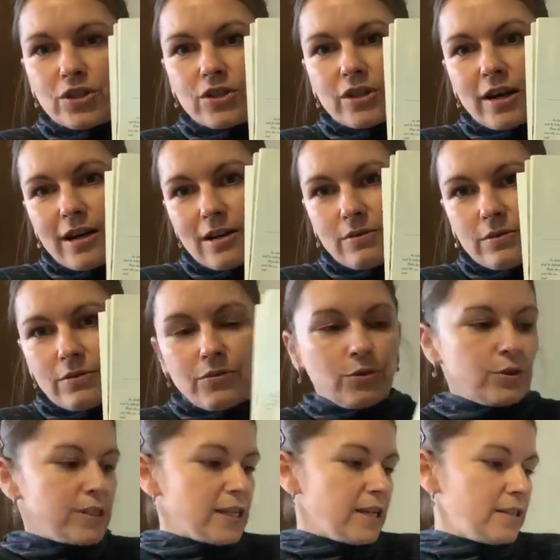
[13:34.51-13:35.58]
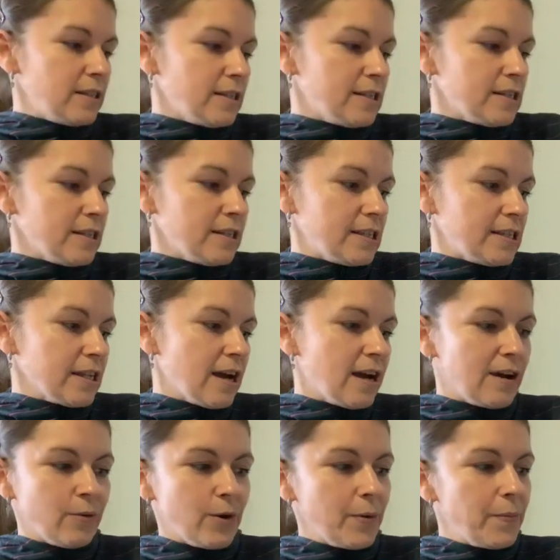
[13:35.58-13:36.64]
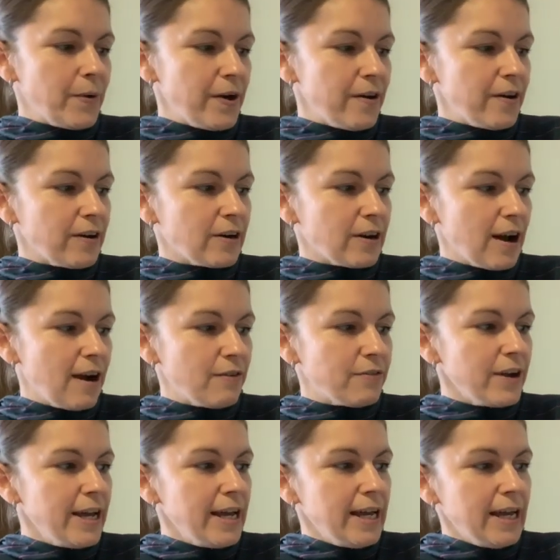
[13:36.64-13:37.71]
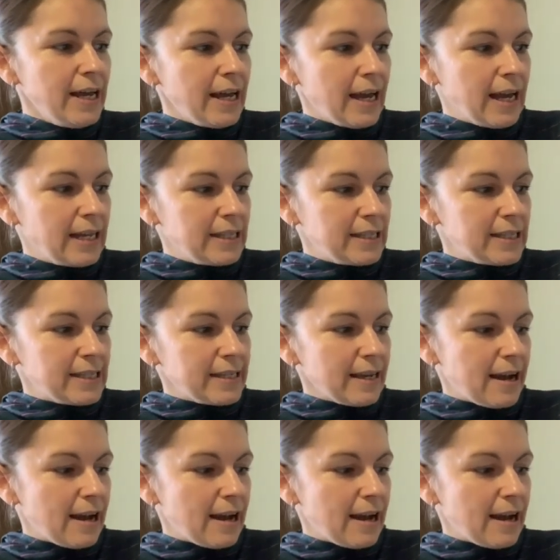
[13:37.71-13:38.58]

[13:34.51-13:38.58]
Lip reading: just kind of a few sentences or a paragraph. And